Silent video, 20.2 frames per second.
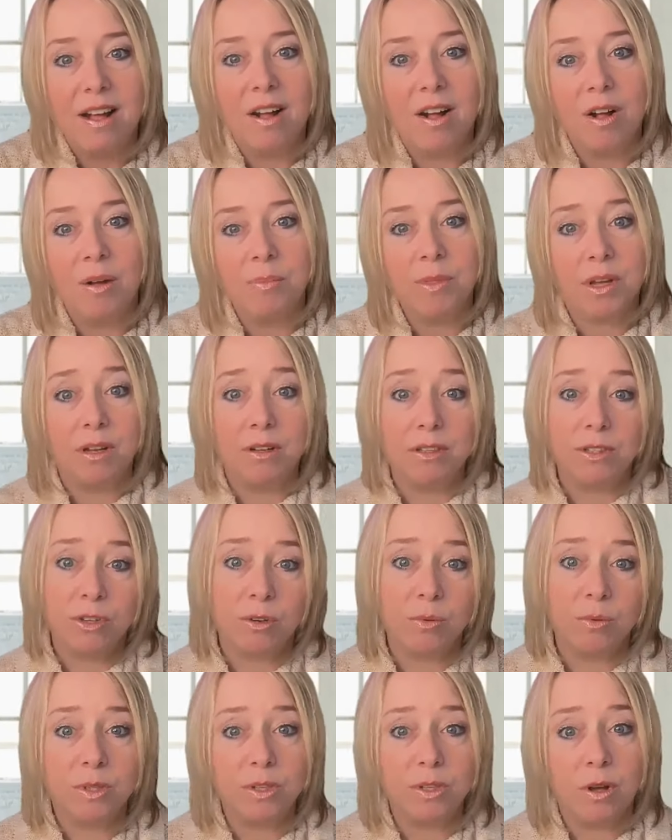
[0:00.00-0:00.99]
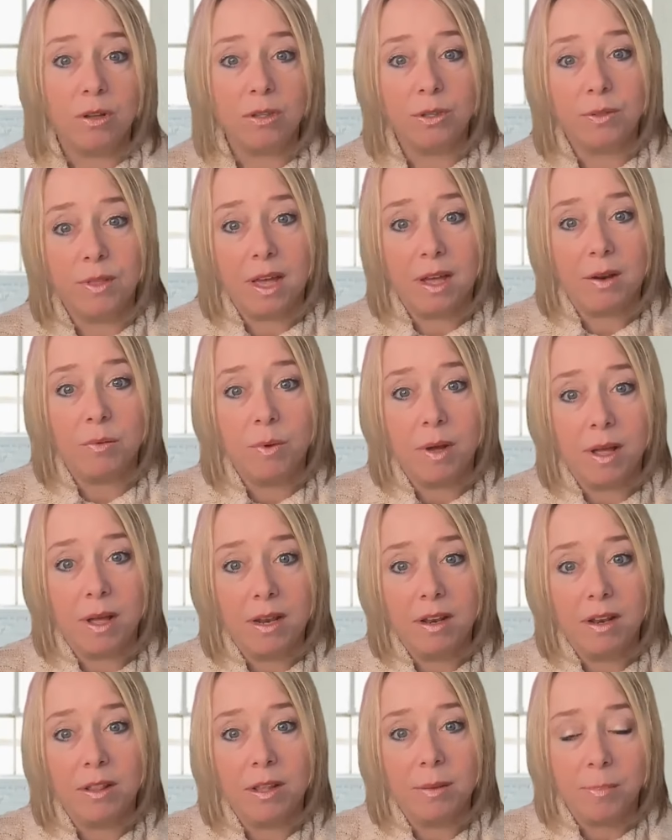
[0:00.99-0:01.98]
Um, the concern was also that
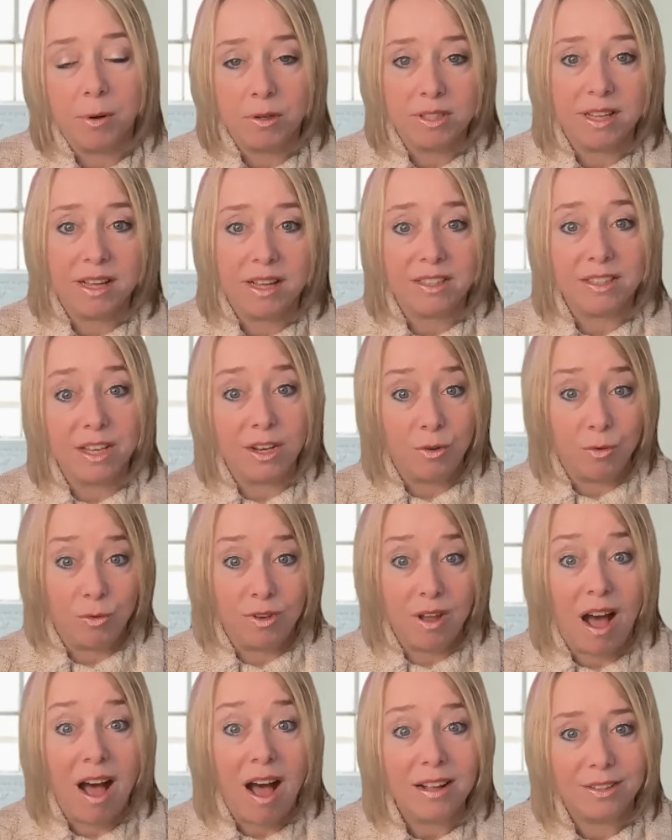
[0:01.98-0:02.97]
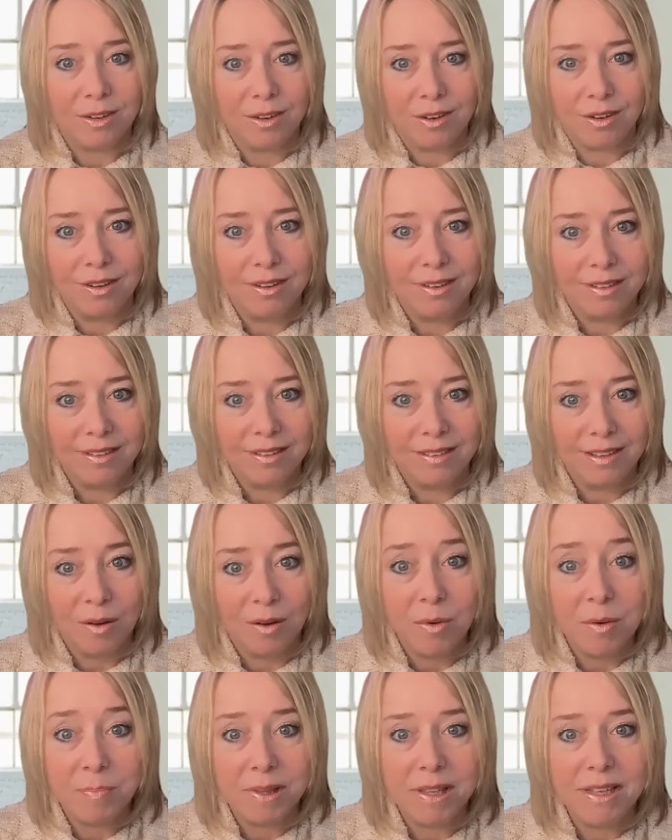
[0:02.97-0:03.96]
when the person gets a new doctor,
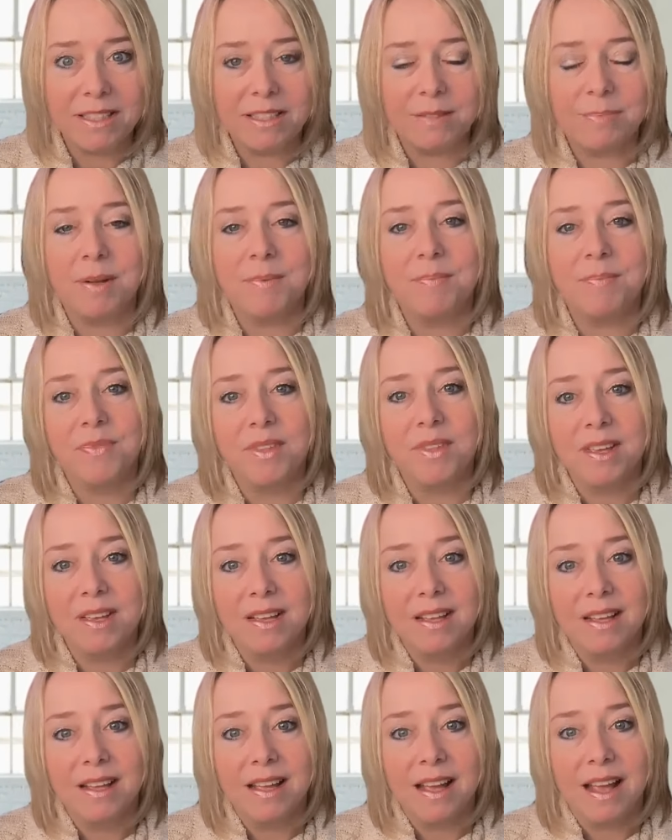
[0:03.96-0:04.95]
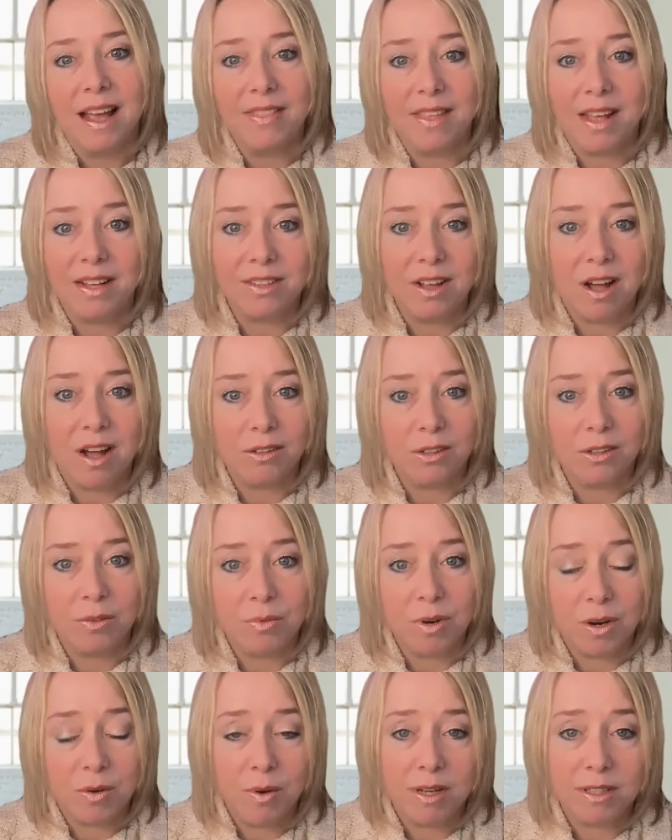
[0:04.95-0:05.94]
a replacement, and that doctor
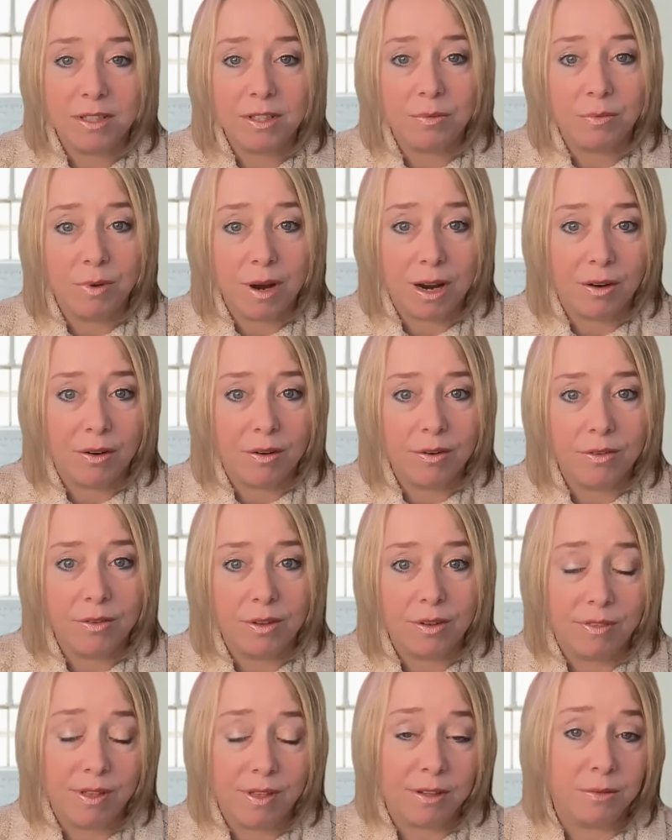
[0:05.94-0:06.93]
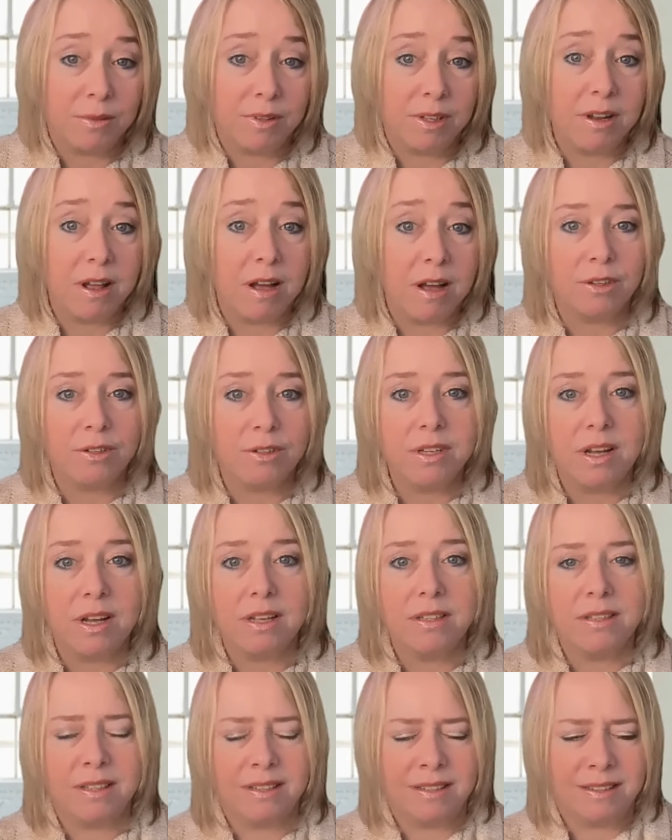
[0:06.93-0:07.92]
requests records, if that's what the doctor
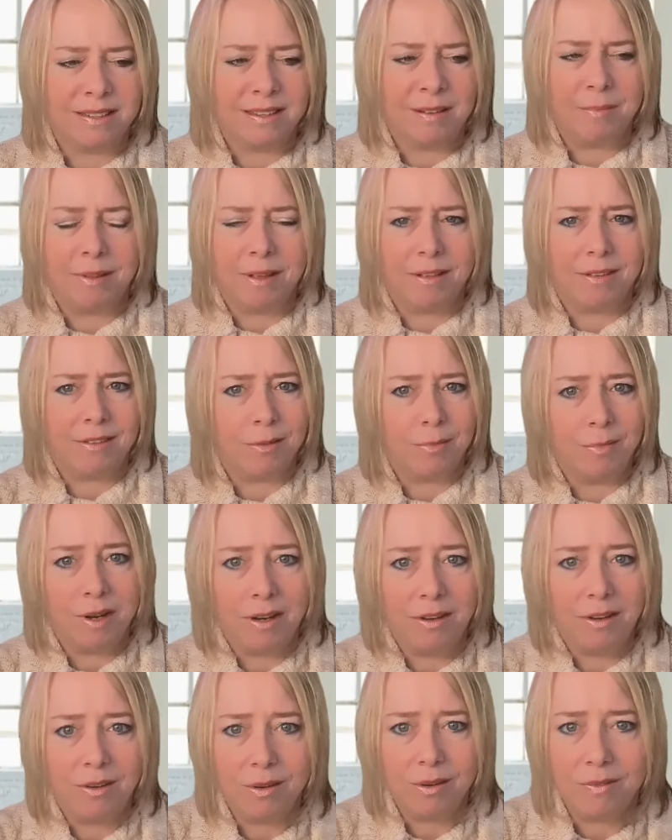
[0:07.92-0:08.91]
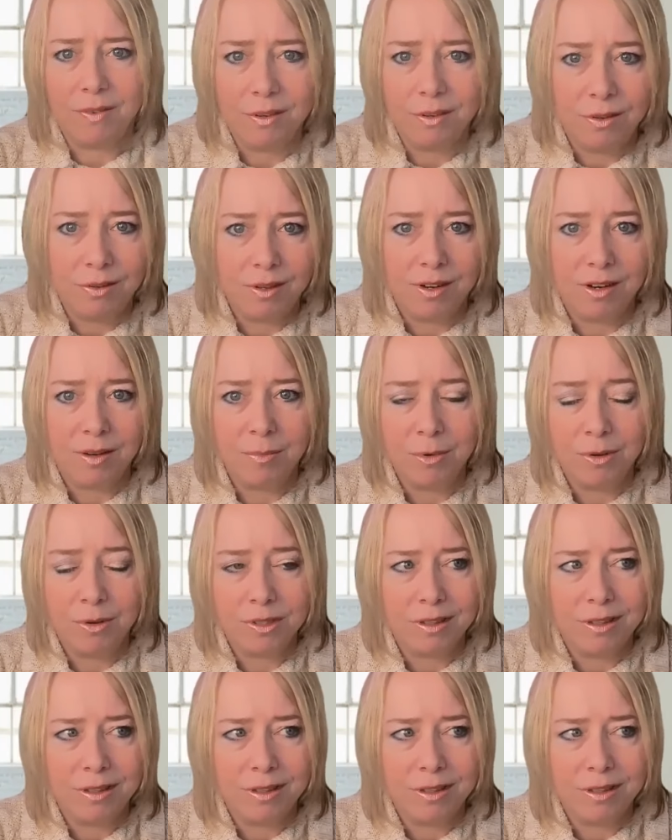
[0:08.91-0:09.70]
does, it seems like so many don't even do that anymore.